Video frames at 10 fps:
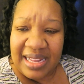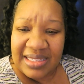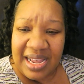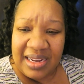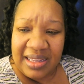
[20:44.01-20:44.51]
That's
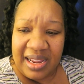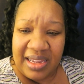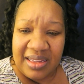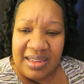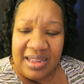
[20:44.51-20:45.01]
kind of
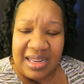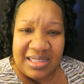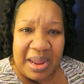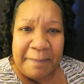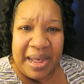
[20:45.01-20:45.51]
like,
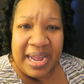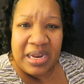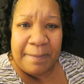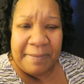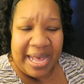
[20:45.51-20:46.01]
it's like
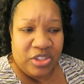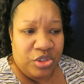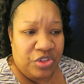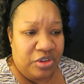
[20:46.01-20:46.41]
buying a mattress